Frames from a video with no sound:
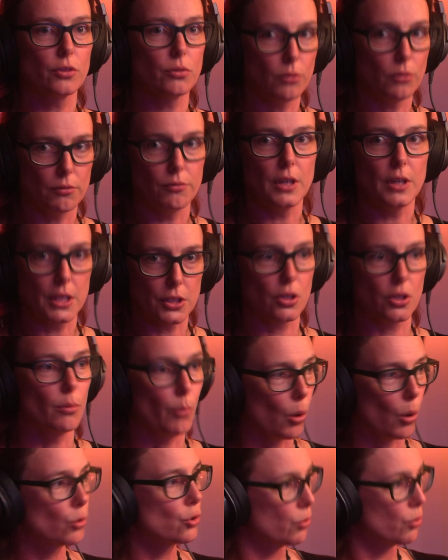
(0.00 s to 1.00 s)
through a really
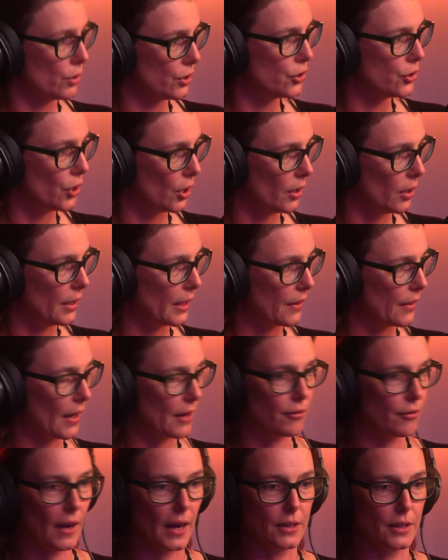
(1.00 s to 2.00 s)
tumultuous journey.
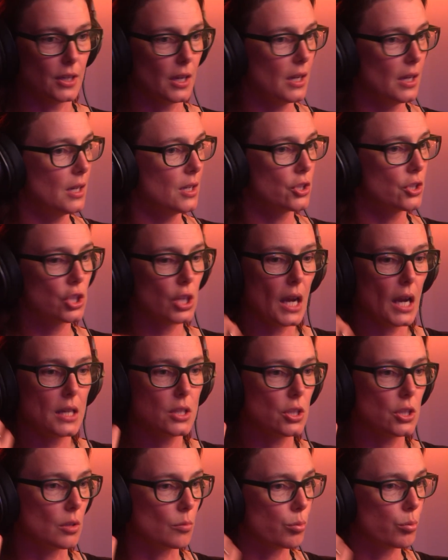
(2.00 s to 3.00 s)
They've had changing